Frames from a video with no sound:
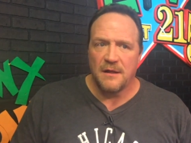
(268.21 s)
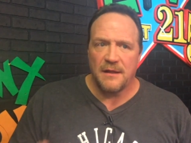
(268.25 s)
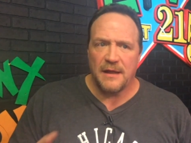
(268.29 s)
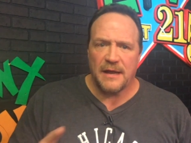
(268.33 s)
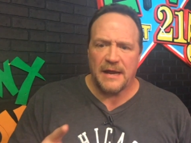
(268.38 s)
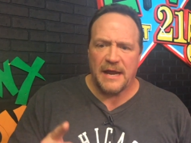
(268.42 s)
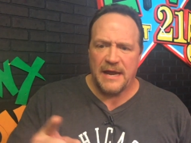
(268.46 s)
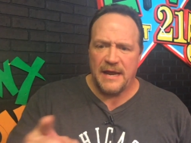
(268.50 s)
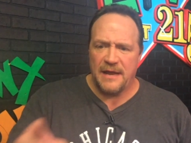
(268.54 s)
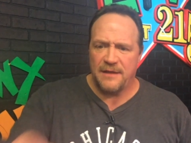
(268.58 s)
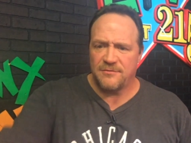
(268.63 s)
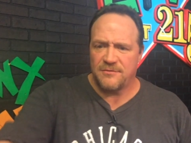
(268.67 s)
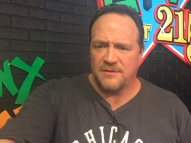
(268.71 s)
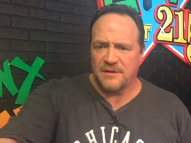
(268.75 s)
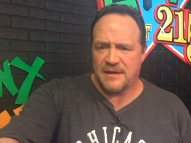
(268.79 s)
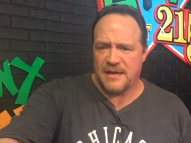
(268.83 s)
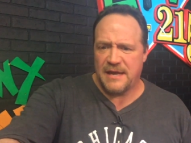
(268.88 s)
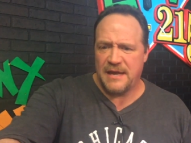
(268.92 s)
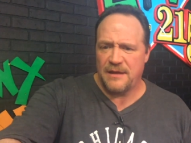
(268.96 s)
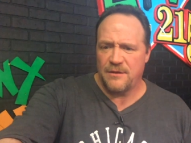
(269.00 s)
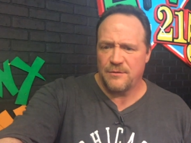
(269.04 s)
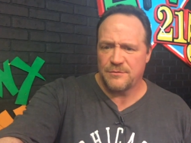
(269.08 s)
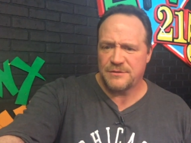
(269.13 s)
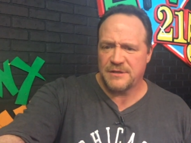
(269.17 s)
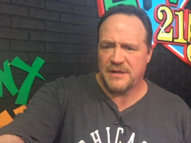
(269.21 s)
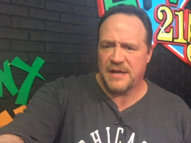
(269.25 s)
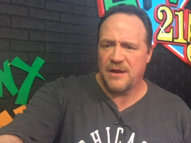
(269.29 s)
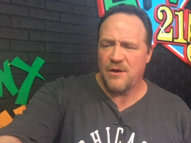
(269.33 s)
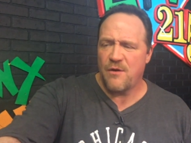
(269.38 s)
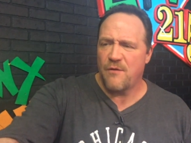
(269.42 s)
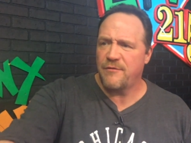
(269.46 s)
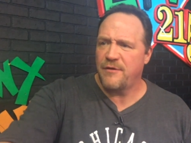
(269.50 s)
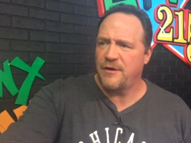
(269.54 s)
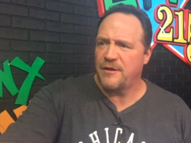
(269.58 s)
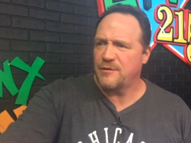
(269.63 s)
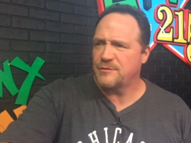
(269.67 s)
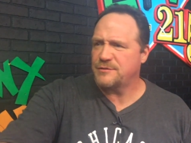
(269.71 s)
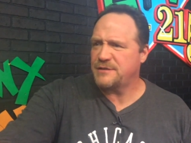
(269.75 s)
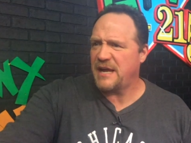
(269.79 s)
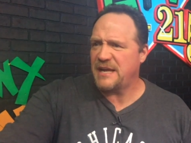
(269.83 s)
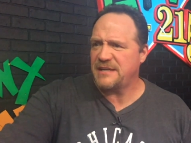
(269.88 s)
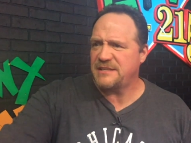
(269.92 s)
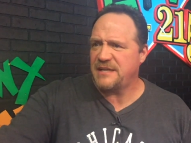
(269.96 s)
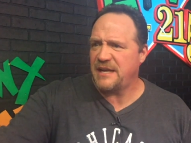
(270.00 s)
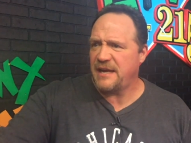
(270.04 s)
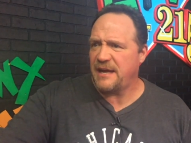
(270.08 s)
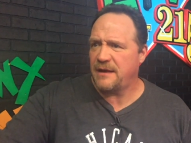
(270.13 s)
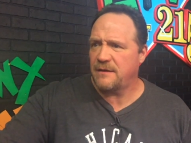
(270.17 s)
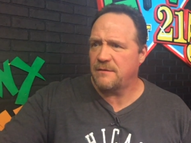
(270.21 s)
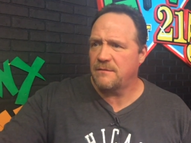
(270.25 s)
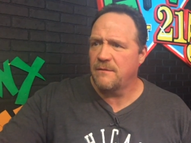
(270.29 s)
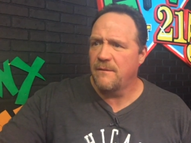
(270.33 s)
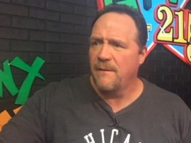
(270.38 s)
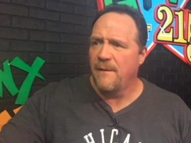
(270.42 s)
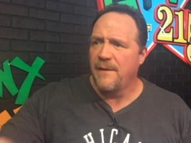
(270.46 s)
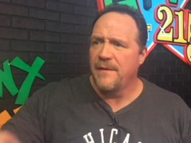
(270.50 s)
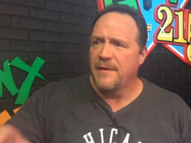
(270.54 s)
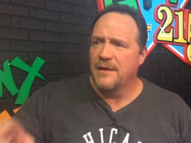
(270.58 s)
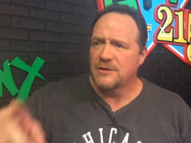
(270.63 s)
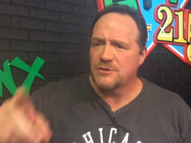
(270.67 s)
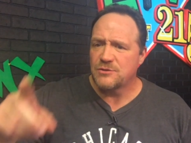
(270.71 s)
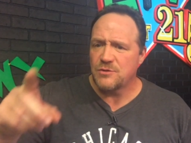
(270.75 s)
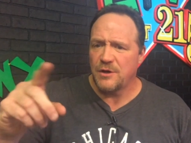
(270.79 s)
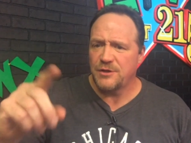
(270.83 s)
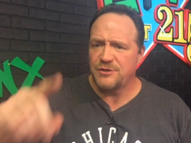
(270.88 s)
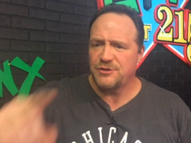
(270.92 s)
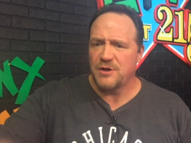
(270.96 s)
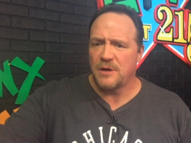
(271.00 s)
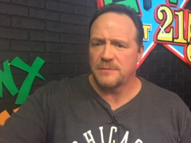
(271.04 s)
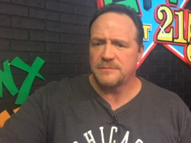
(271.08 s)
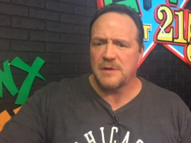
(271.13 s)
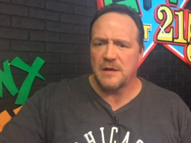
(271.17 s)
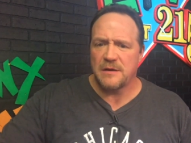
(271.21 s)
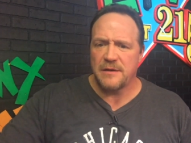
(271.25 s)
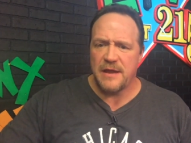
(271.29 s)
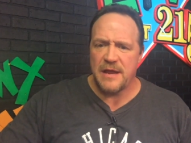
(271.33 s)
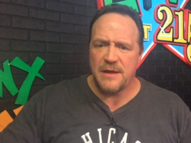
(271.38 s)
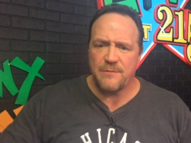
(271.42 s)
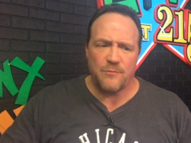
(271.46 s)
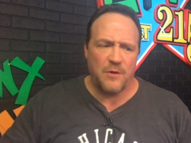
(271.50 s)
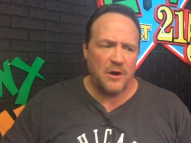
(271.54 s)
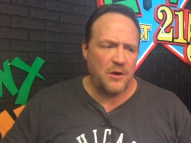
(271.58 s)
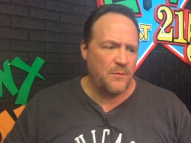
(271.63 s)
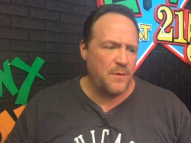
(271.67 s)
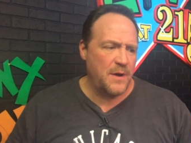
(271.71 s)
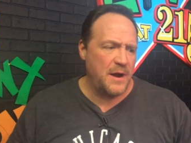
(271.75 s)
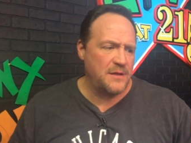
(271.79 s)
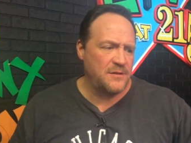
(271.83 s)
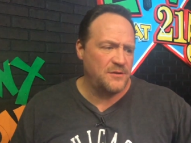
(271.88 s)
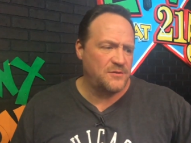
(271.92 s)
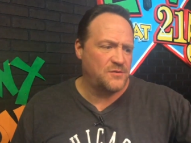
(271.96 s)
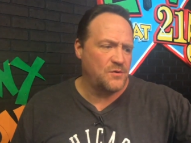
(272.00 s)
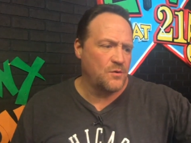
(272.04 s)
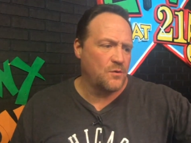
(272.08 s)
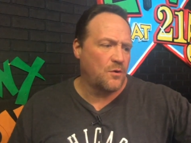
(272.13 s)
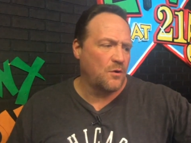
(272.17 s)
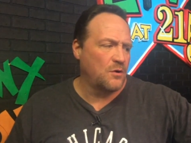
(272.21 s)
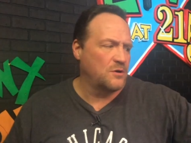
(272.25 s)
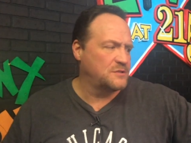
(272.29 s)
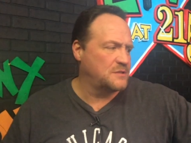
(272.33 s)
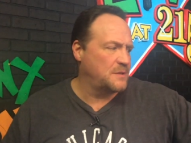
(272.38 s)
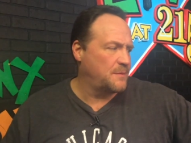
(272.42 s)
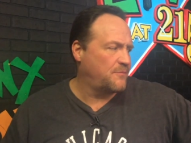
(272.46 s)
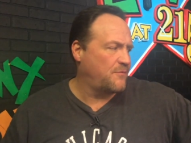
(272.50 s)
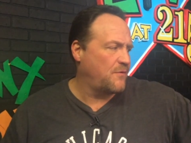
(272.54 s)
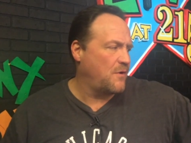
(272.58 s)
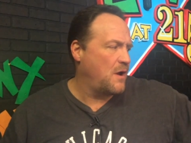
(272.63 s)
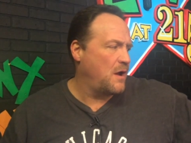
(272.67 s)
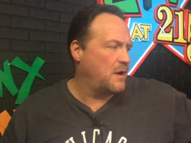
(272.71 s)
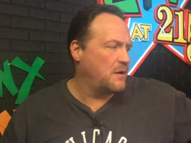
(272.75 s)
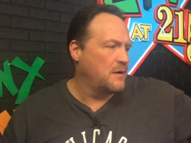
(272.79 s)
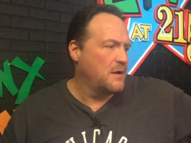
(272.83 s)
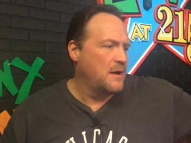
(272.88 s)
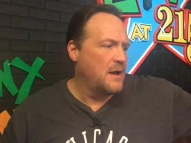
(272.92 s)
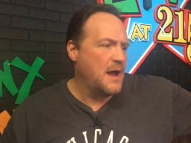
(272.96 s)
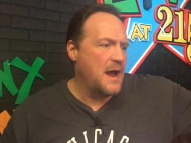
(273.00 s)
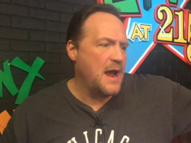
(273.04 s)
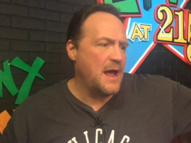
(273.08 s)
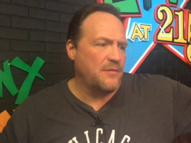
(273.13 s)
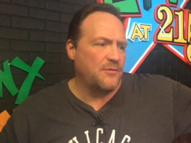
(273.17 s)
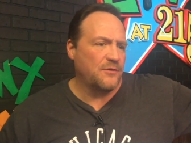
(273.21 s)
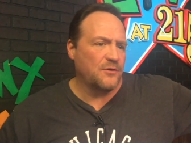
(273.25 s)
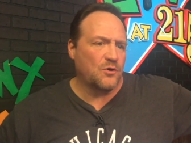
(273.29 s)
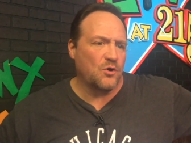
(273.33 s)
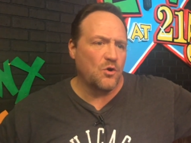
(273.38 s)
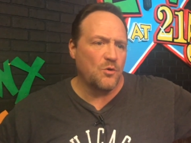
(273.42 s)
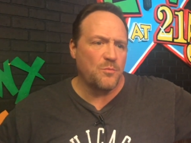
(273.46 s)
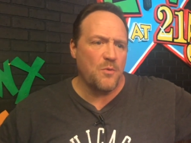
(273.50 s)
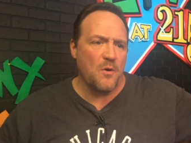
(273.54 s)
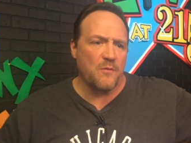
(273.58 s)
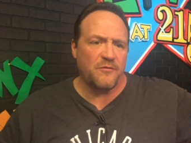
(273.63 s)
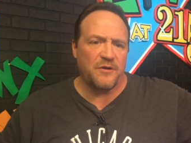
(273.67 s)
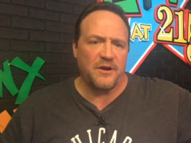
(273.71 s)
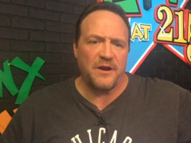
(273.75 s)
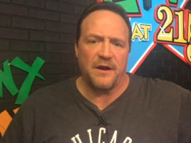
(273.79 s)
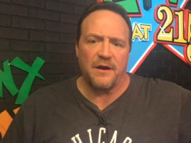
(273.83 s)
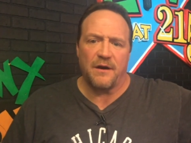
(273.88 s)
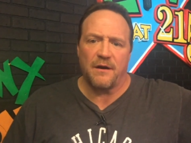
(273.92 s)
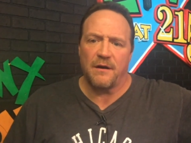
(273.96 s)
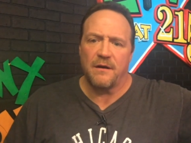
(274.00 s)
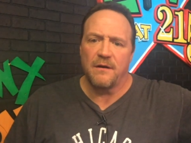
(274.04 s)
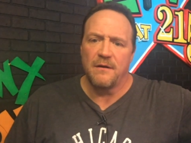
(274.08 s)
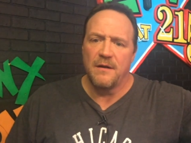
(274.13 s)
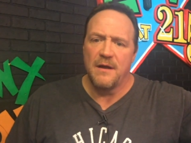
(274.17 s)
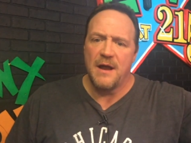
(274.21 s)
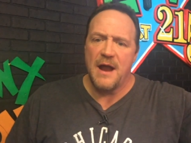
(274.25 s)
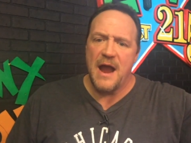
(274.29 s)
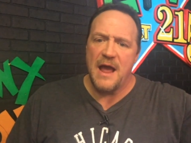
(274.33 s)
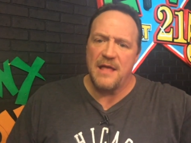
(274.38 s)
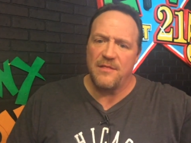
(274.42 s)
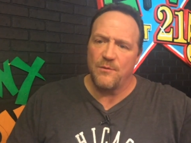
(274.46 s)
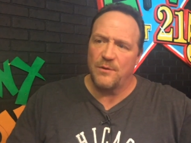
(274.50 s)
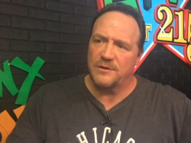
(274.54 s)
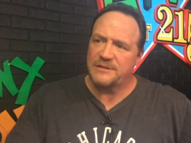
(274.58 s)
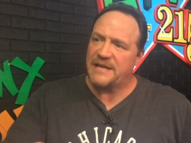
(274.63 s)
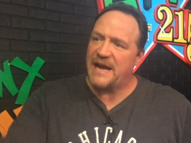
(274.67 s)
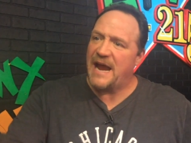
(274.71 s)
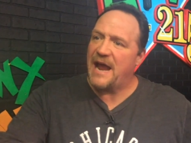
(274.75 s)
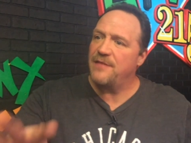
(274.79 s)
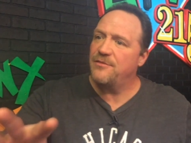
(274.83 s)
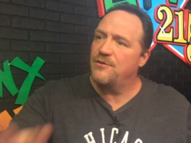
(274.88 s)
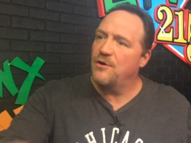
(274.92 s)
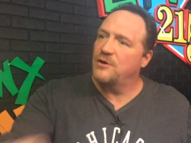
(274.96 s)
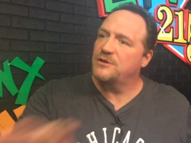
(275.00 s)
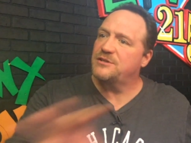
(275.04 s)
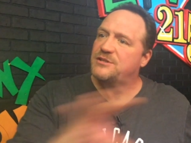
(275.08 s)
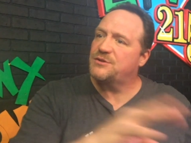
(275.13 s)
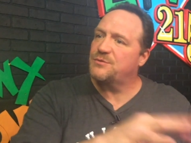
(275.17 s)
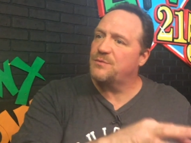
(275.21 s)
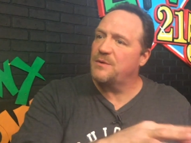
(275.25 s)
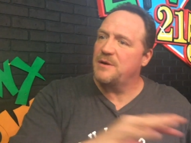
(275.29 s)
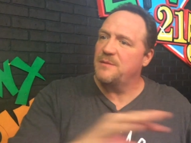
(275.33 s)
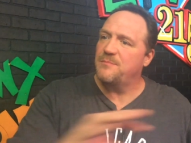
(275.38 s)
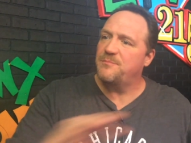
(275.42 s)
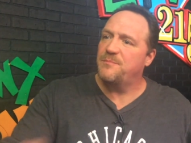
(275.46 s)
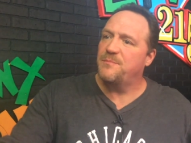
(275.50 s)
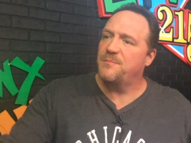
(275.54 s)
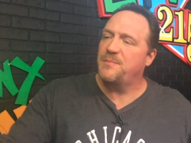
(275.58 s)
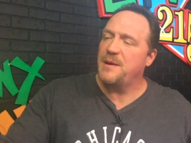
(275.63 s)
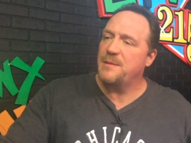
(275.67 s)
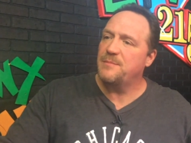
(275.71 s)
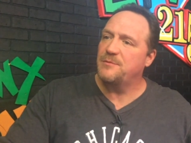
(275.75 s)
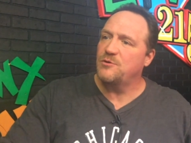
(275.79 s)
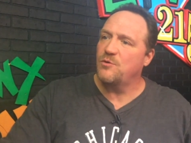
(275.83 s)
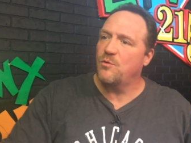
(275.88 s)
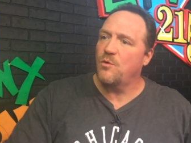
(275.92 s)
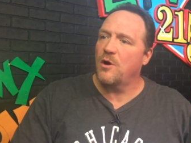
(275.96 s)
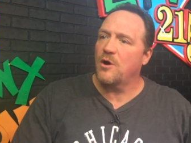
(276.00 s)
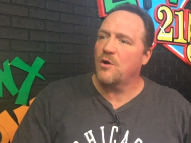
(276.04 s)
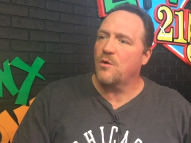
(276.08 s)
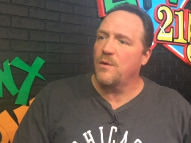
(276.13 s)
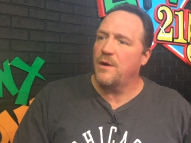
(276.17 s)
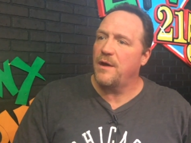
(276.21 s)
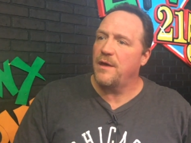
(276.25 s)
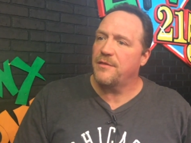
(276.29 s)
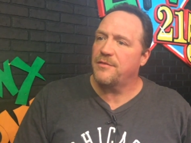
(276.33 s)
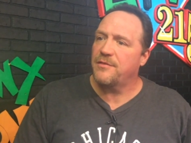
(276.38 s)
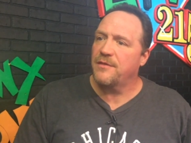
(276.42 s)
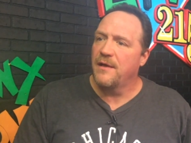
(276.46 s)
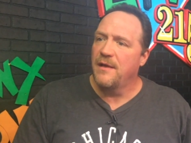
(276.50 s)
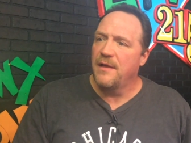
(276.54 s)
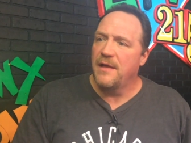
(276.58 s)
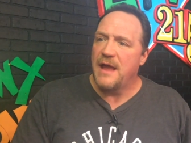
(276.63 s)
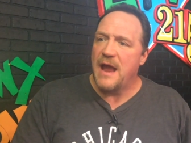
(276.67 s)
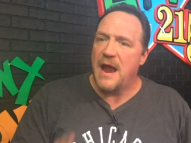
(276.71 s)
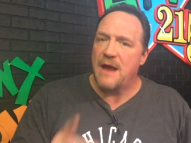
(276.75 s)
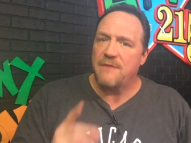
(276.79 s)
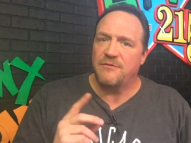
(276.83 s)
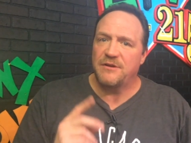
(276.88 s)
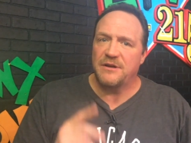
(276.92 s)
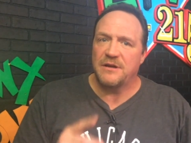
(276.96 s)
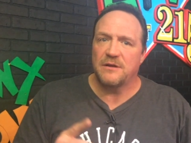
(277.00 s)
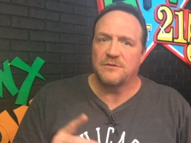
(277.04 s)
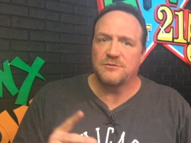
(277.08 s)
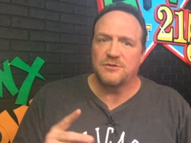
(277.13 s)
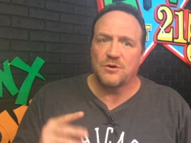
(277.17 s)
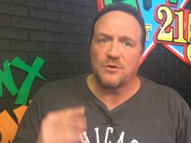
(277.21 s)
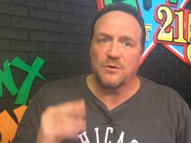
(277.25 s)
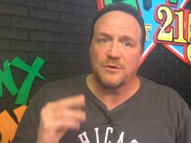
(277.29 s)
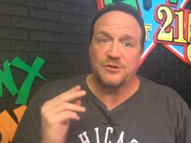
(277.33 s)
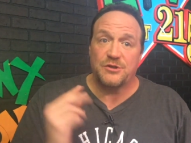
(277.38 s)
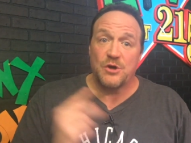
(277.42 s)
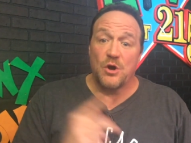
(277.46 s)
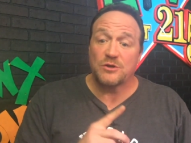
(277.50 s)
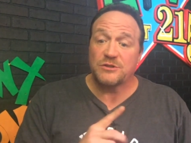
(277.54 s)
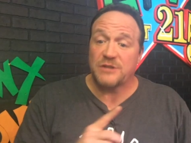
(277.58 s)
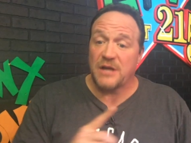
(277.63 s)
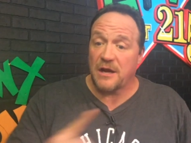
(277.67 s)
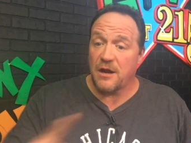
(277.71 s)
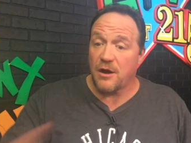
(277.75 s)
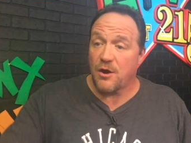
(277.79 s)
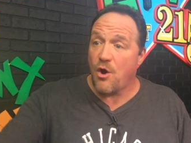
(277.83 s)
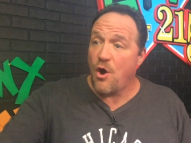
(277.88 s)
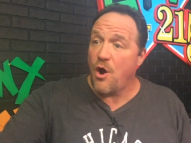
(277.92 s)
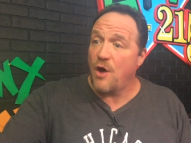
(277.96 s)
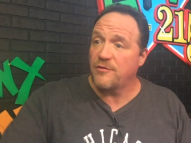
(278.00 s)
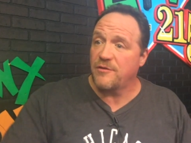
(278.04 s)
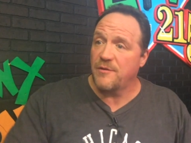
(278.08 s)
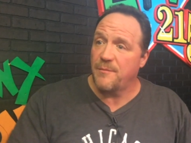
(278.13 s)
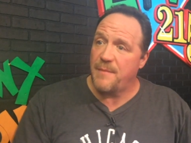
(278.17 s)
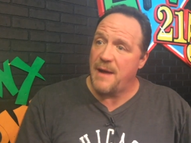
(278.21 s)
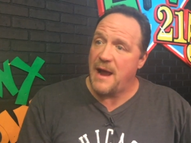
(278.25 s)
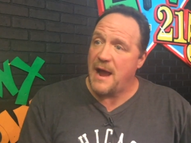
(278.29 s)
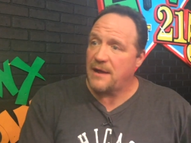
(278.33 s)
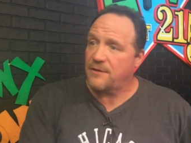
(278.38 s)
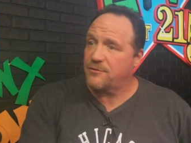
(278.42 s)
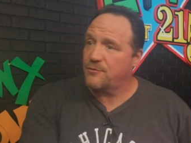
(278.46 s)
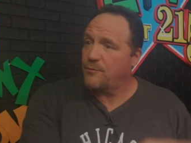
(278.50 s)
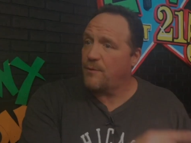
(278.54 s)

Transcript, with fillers: Like I hit the kid. There was a kid over here that was 18, mm-hmm. so I jumped on him right away. The two girls up front and the group over here, and then once I had those three people to work with, every there were jokes I could call them back